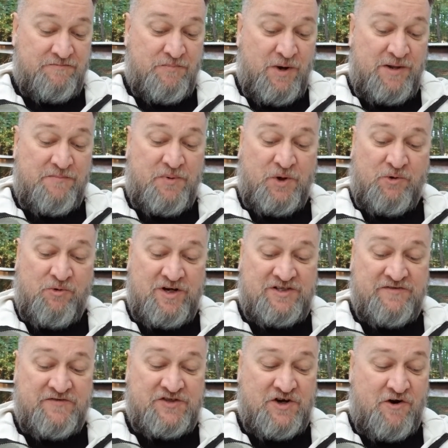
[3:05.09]
but
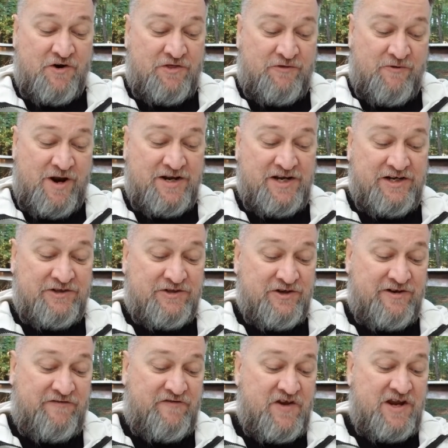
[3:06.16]
progressives are threatening to
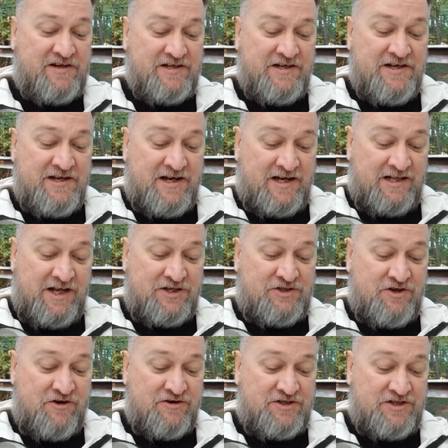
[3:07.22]
defeat unless
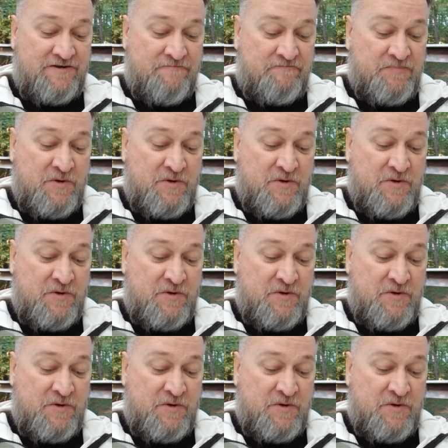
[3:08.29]
there's